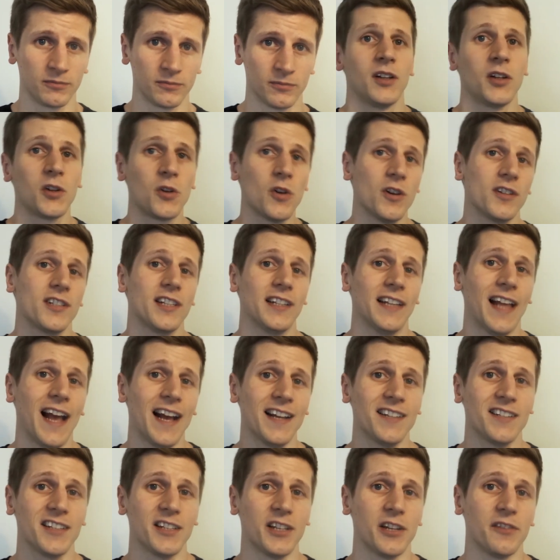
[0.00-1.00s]
And of course the
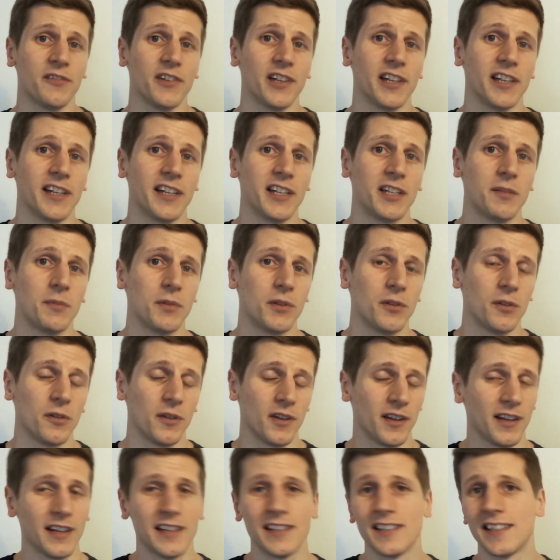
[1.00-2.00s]
last thing you really need to be
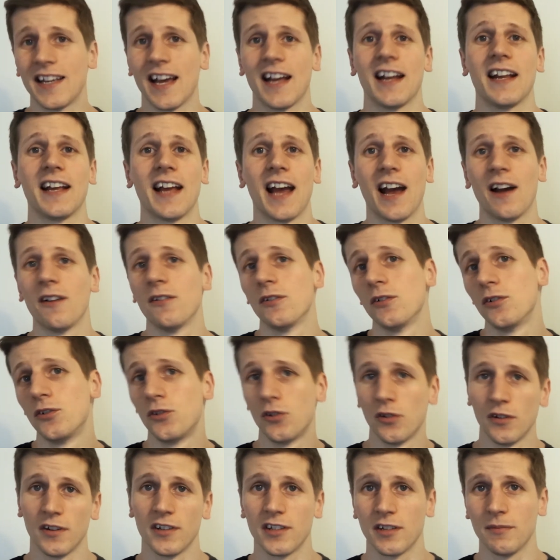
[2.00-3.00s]
doing is getting out,
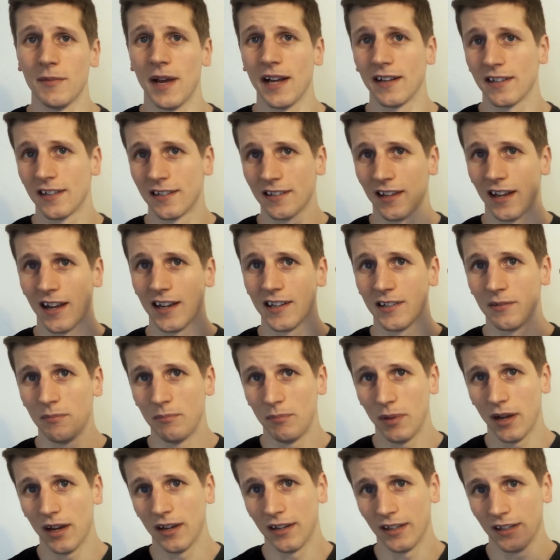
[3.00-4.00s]
doing some exercise,
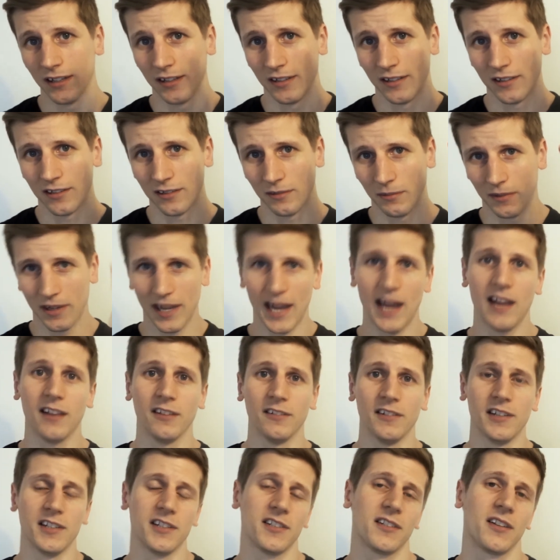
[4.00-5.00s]
burning some
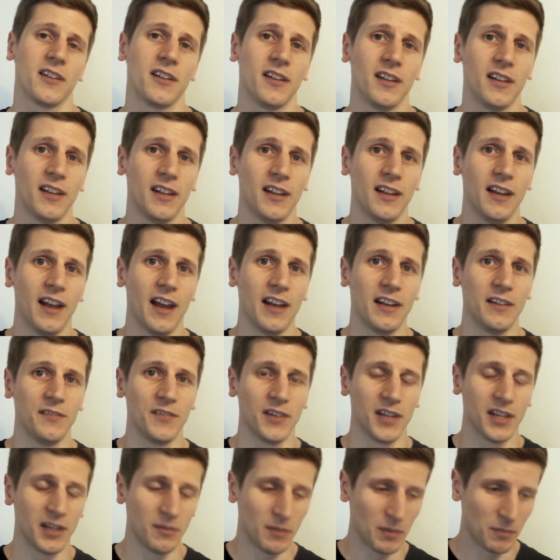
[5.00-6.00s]
calories. And if
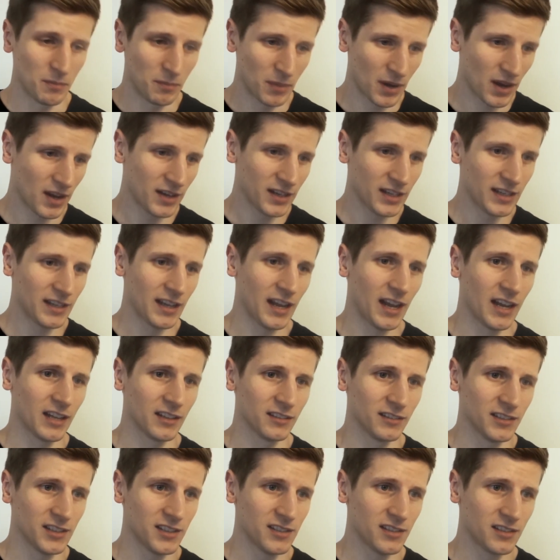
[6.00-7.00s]
you're going to be burning
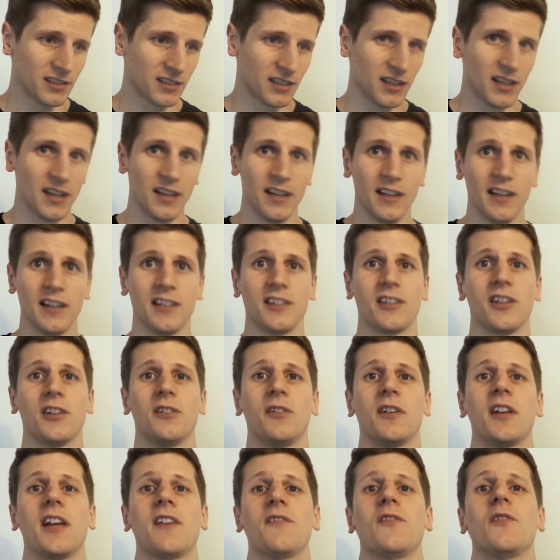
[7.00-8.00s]
calories, it's going
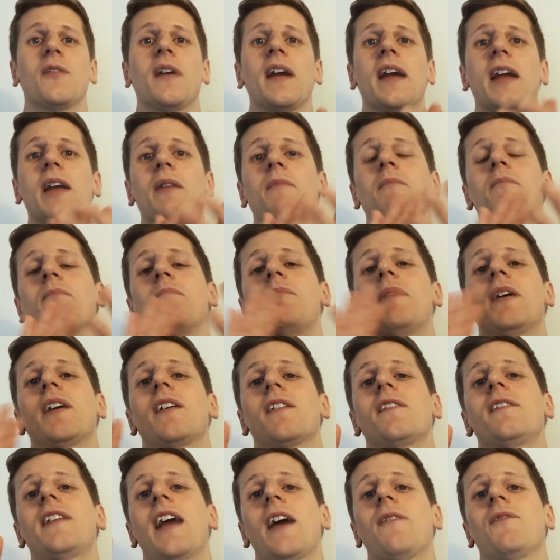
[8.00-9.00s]
to give you a
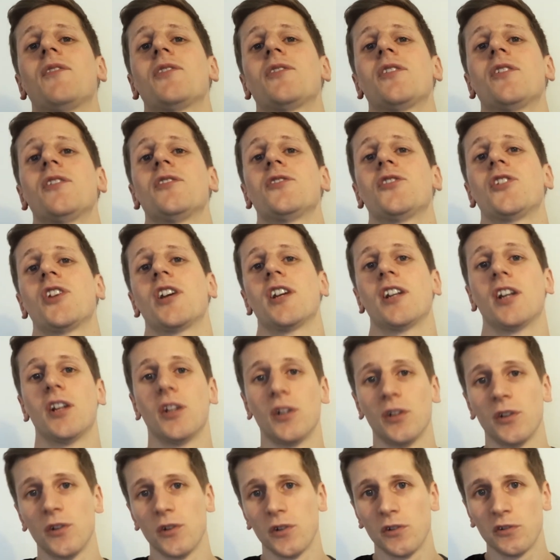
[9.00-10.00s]
bigger deficit, so you're going to
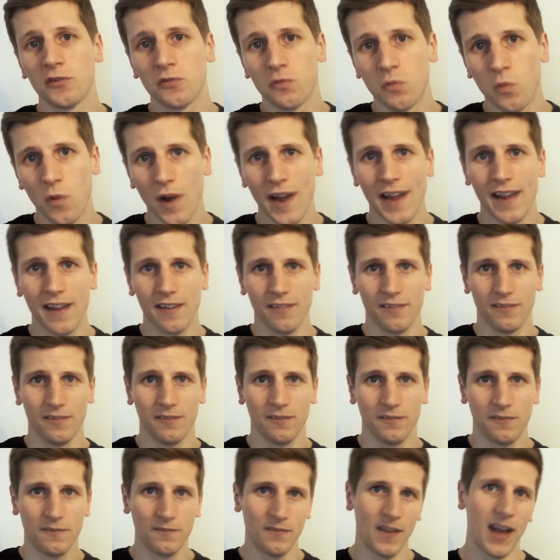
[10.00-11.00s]
lose weight
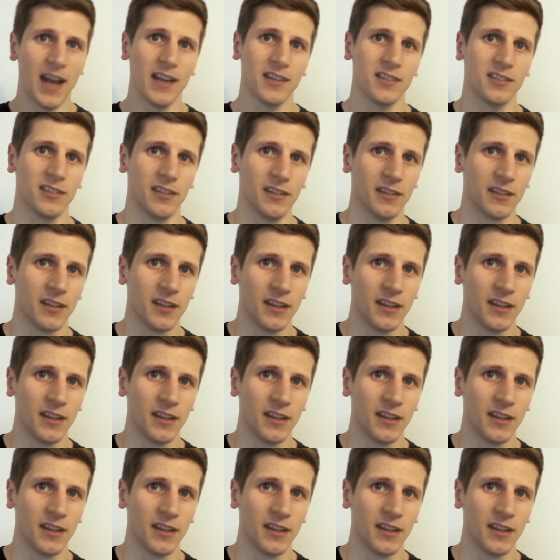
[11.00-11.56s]
faster.